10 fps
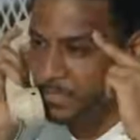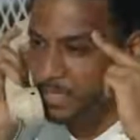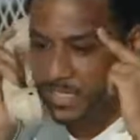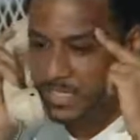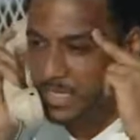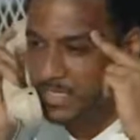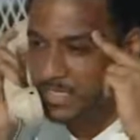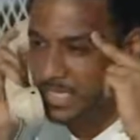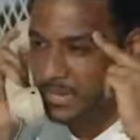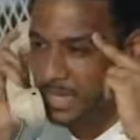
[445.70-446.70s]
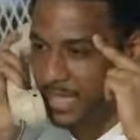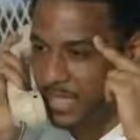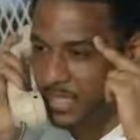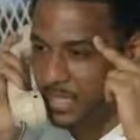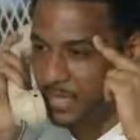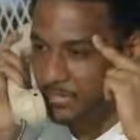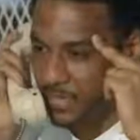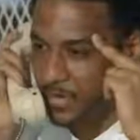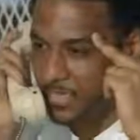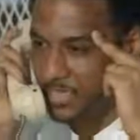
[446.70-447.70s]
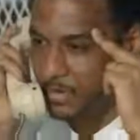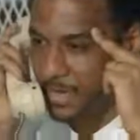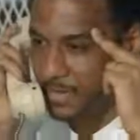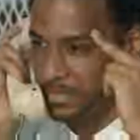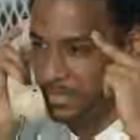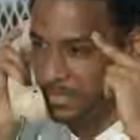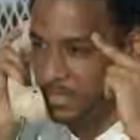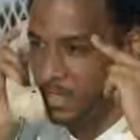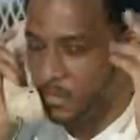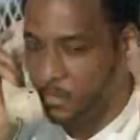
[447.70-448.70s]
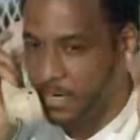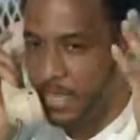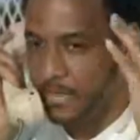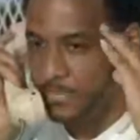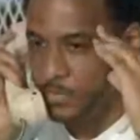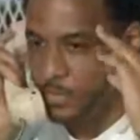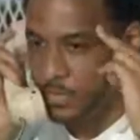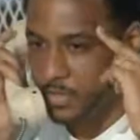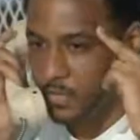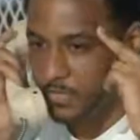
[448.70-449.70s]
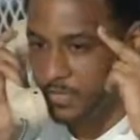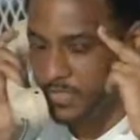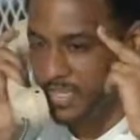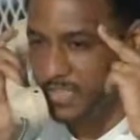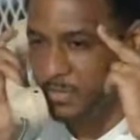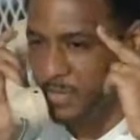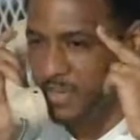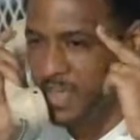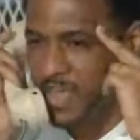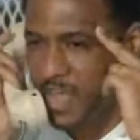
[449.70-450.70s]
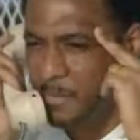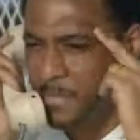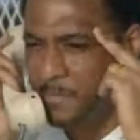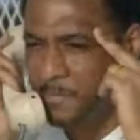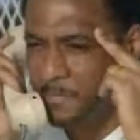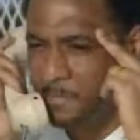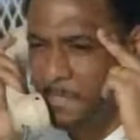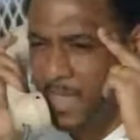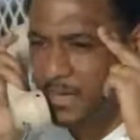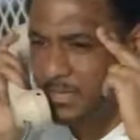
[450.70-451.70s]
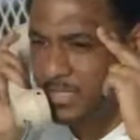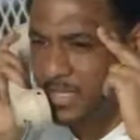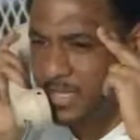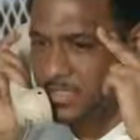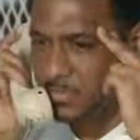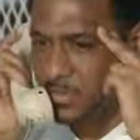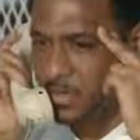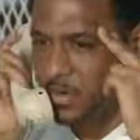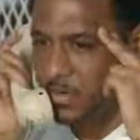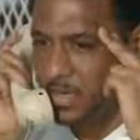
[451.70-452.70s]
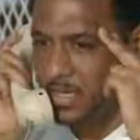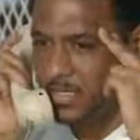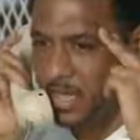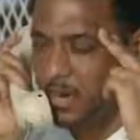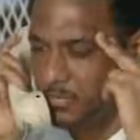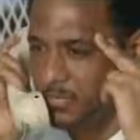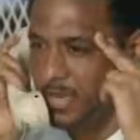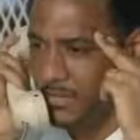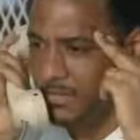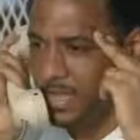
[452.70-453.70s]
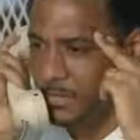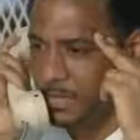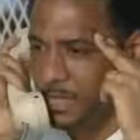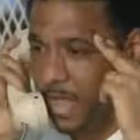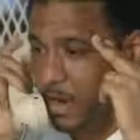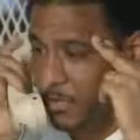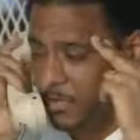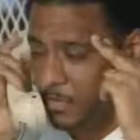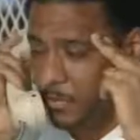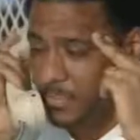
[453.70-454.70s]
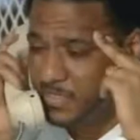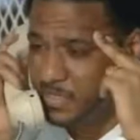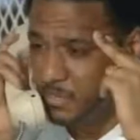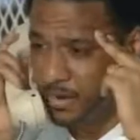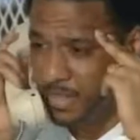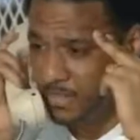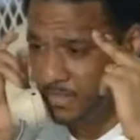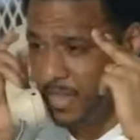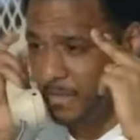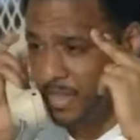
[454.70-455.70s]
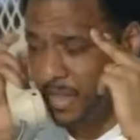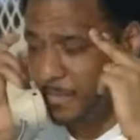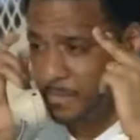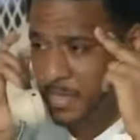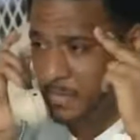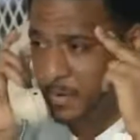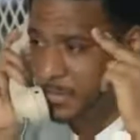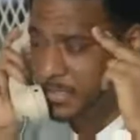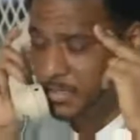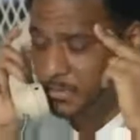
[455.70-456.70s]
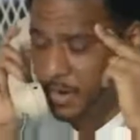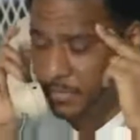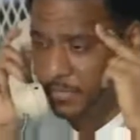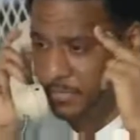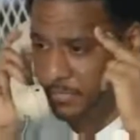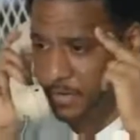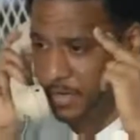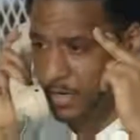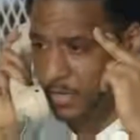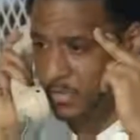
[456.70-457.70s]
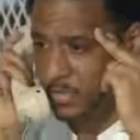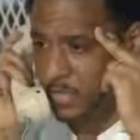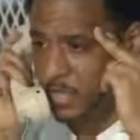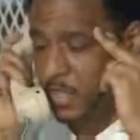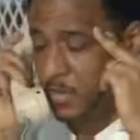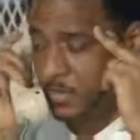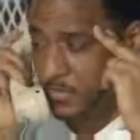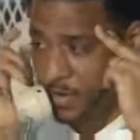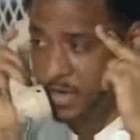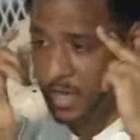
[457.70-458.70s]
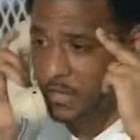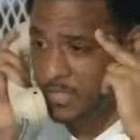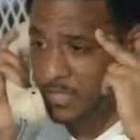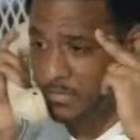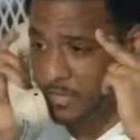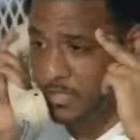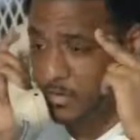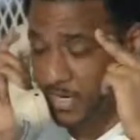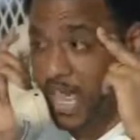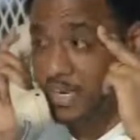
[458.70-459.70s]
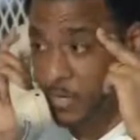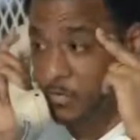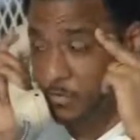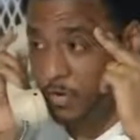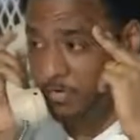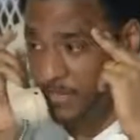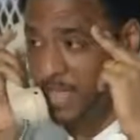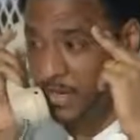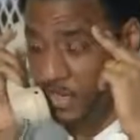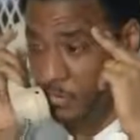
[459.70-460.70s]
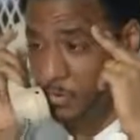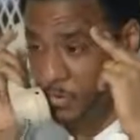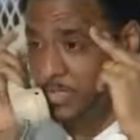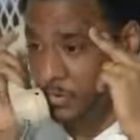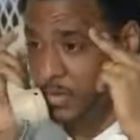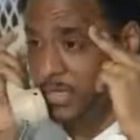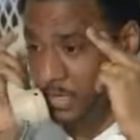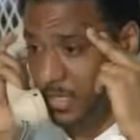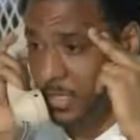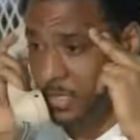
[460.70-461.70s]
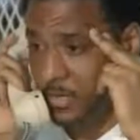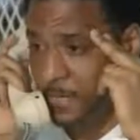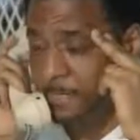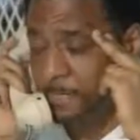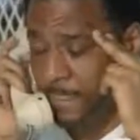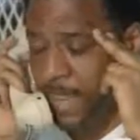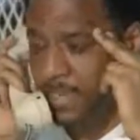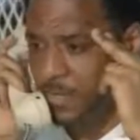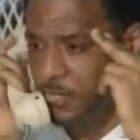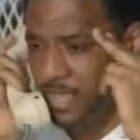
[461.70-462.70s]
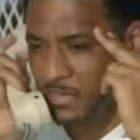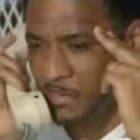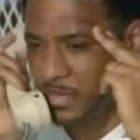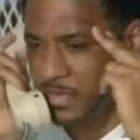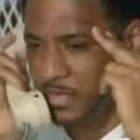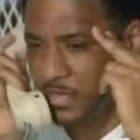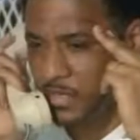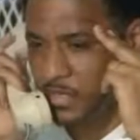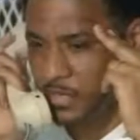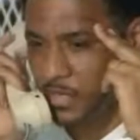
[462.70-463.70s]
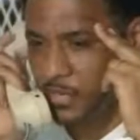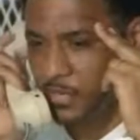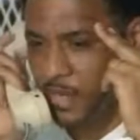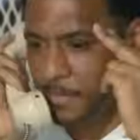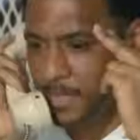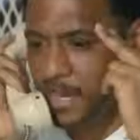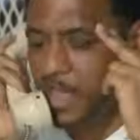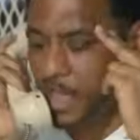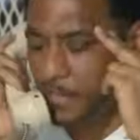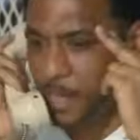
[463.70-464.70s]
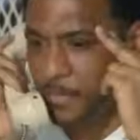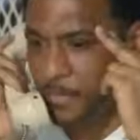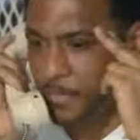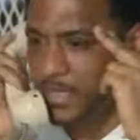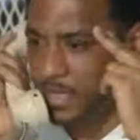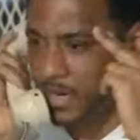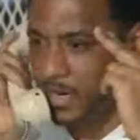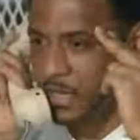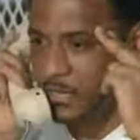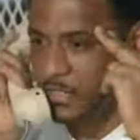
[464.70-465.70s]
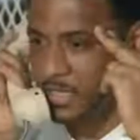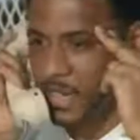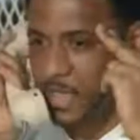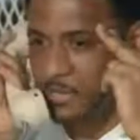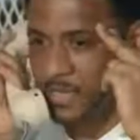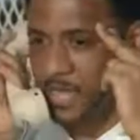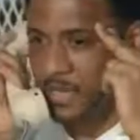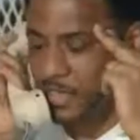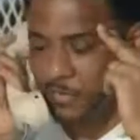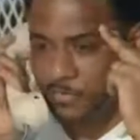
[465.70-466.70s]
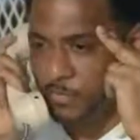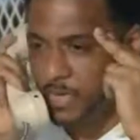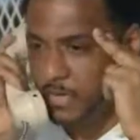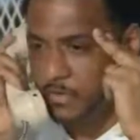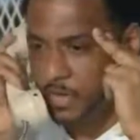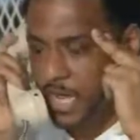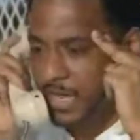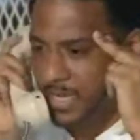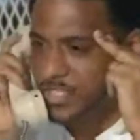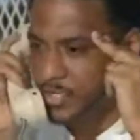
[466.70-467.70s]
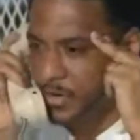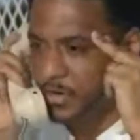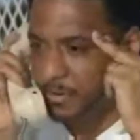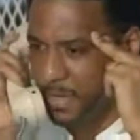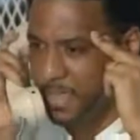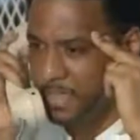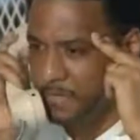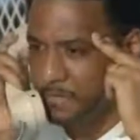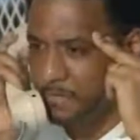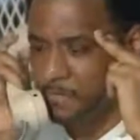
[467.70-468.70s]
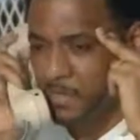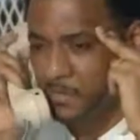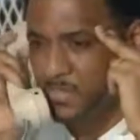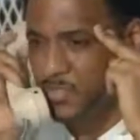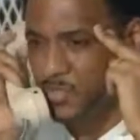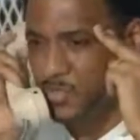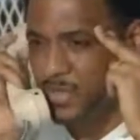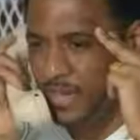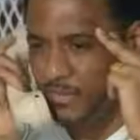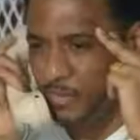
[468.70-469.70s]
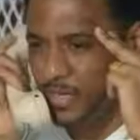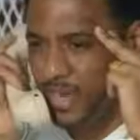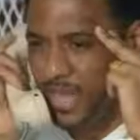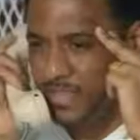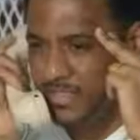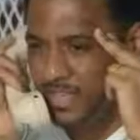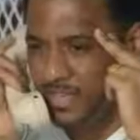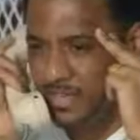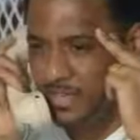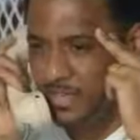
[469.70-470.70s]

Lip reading: Because it doesn't seem like anything fair has come out of this when I have two other co-defendants out there. But, I mean, I don't say that to be cold because I hurt for that family. I hurt for Mauricio Brown's family. I mean, me and Mauricio Brown wasn't very close. He was a very lost individual, and I know for a fact he regrets what he did. I know that, but, you know, I mean, I regret that loss. And, I mean, if you believe it or not, I share in your pain. But you do have to realize that